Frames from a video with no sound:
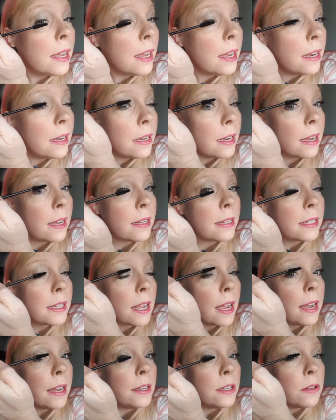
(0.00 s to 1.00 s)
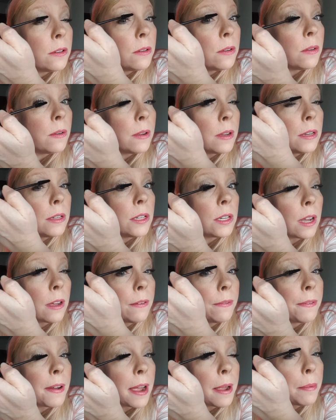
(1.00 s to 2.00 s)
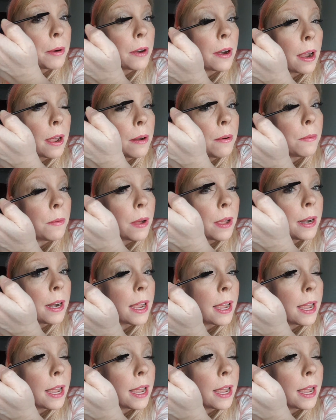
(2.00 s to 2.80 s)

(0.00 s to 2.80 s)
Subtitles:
And yes, I do gel fiber on one